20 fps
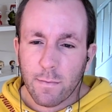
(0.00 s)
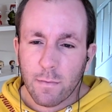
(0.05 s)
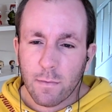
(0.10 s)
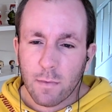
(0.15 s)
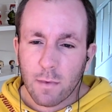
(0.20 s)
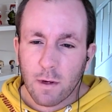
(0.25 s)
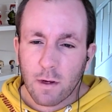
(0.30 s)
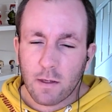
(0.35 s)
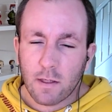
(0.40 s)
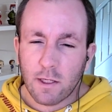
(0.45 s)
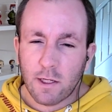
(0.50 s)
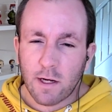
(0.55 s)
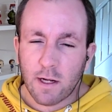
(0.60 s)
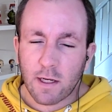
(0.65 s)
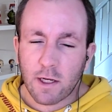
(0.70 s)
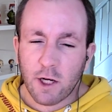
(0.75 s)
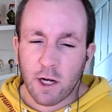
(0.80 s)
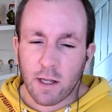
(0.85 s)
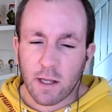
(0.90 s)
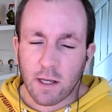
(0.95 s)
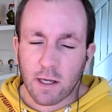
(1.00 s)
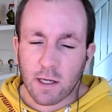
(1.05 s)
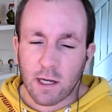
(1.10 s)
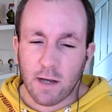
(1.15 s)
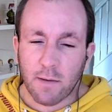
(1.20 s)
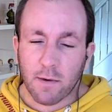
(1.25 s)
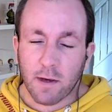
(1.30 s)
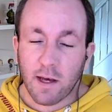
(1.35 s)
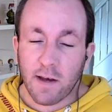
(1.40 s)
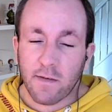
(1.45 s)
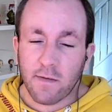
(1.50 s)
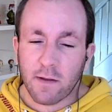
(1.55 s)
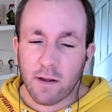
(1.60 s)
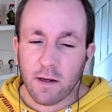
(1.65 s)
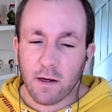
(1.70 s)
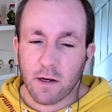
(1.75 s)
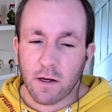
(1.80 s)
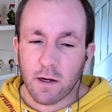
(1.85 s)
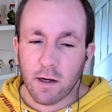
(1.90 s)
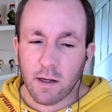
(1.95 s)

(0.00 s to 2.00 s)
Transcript: Because she said she had the same gift, didn't she?